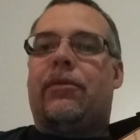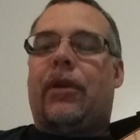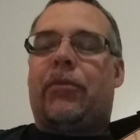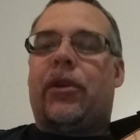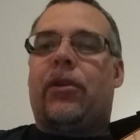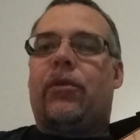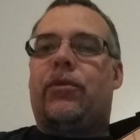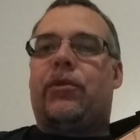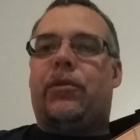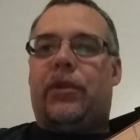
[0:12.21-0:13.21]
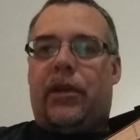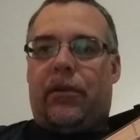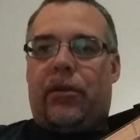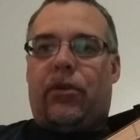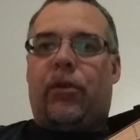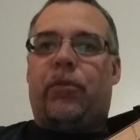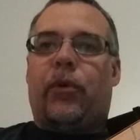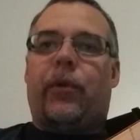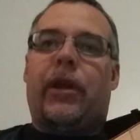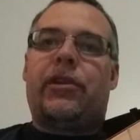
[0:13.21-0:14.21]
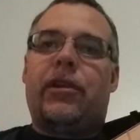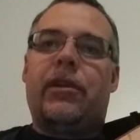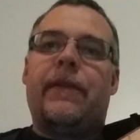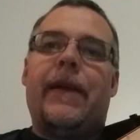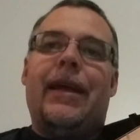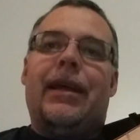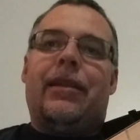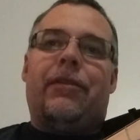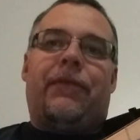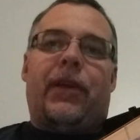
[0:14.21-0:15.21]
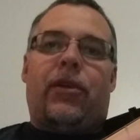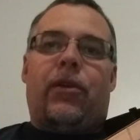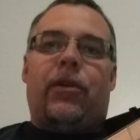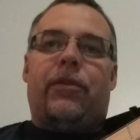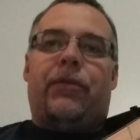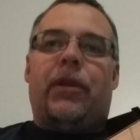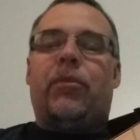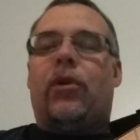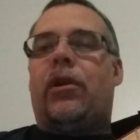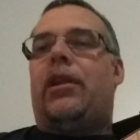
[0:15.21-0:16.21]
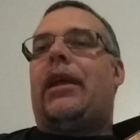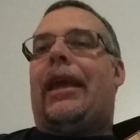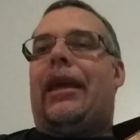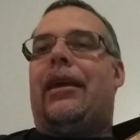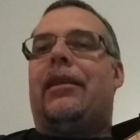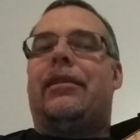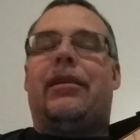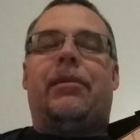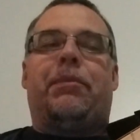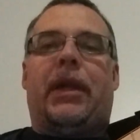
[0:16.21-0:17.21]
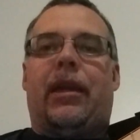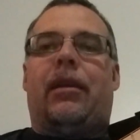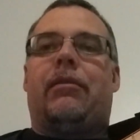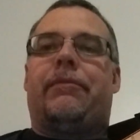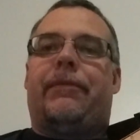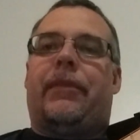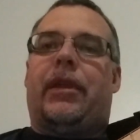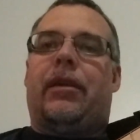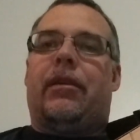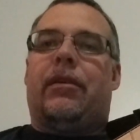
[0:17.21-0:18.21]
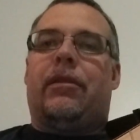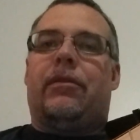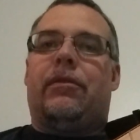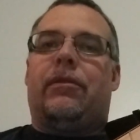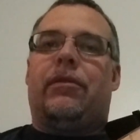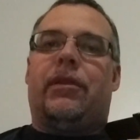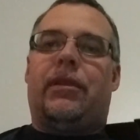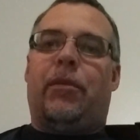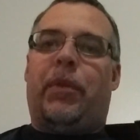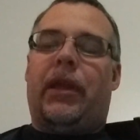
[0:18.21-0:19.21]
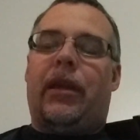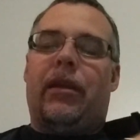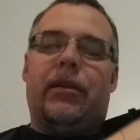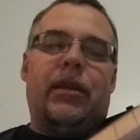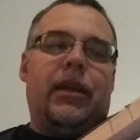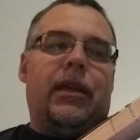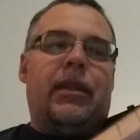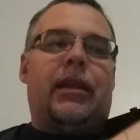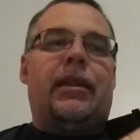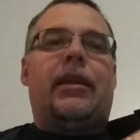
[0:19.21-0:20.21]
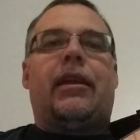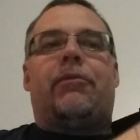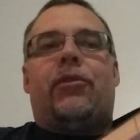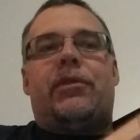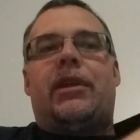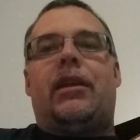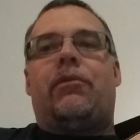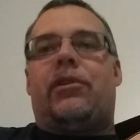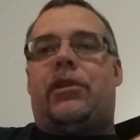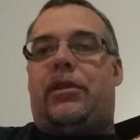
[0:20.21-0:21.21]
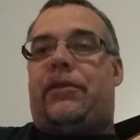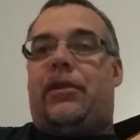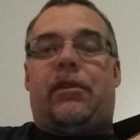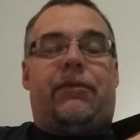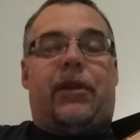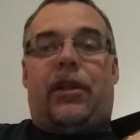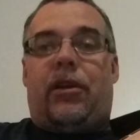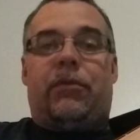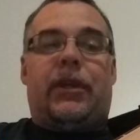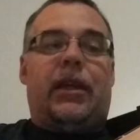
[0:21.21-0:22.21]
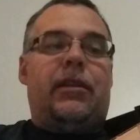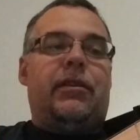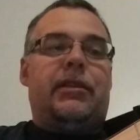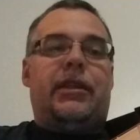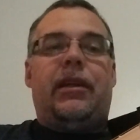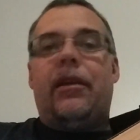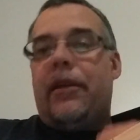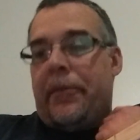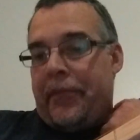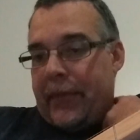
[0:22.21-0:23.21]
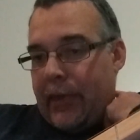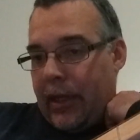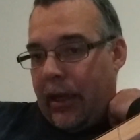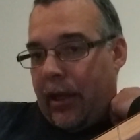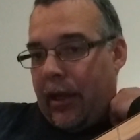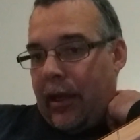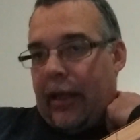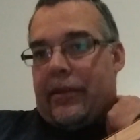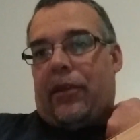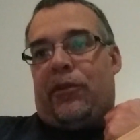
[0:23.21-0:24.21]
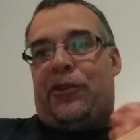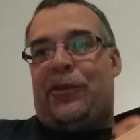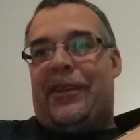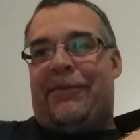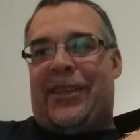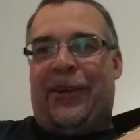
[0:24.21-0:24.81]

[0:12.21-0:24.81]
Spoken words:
I'm gonna go through the chord progression, the finger on the fretboard, and the picking. The picking technique I'm using, which is not very complicated, you'll see. Else I wouldn't do it.